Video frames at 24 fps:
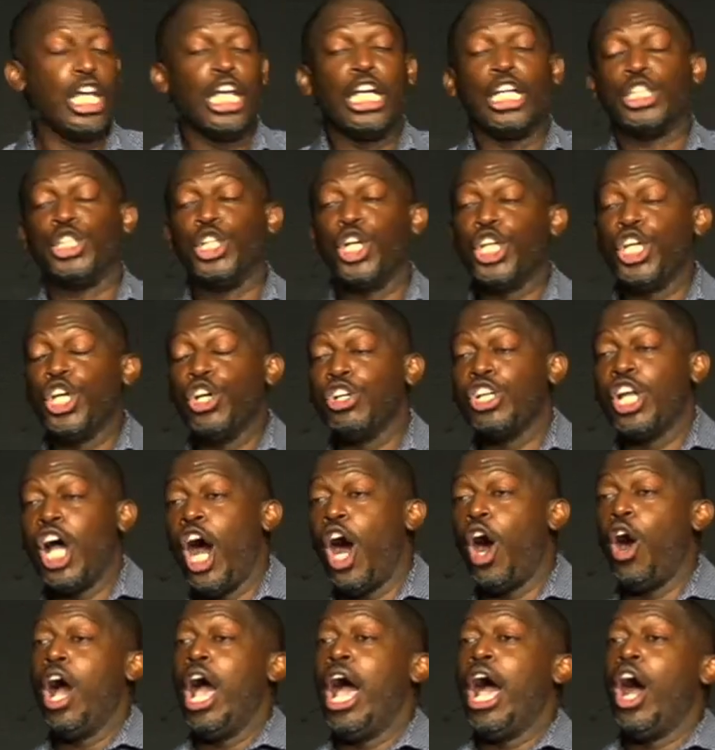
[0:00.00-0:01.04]
Do you
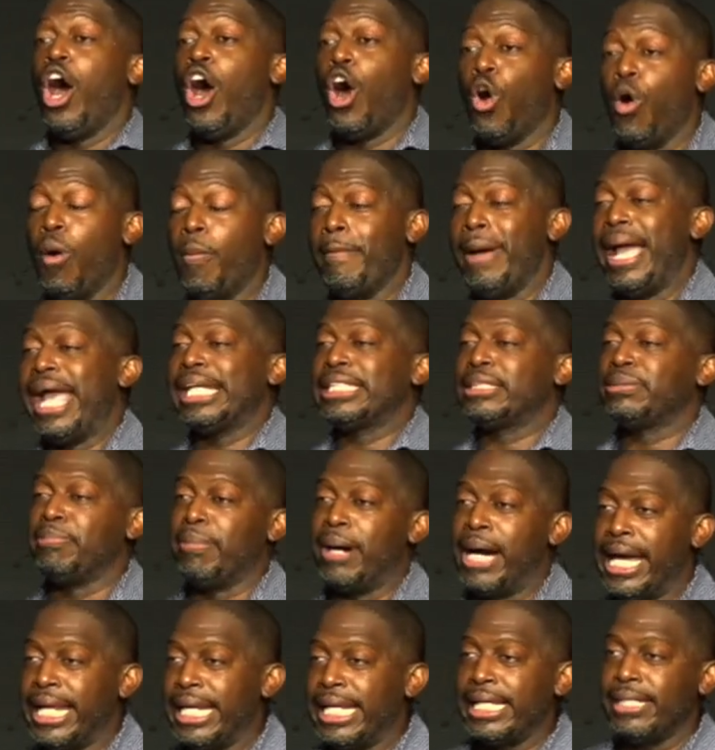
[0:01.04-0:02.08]
know who makes
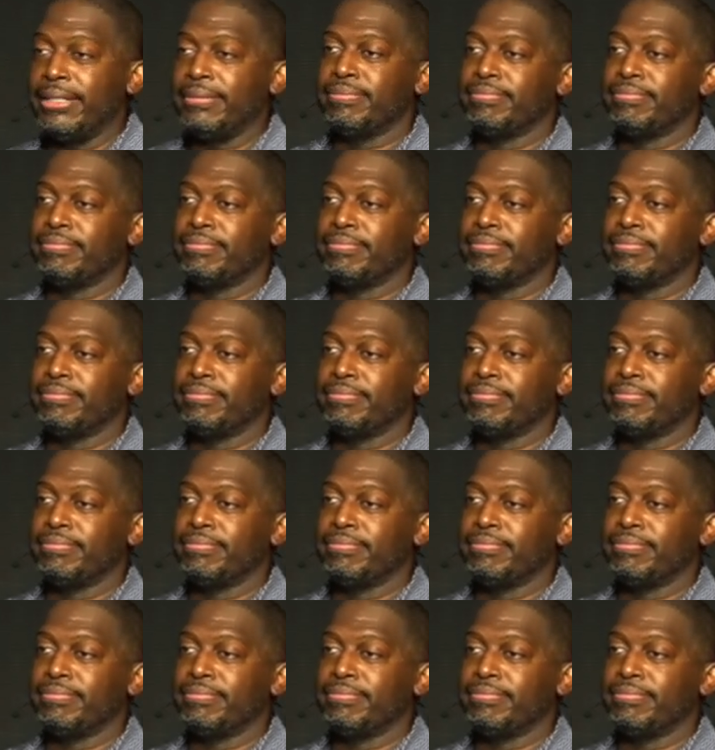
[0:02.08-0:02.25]
money?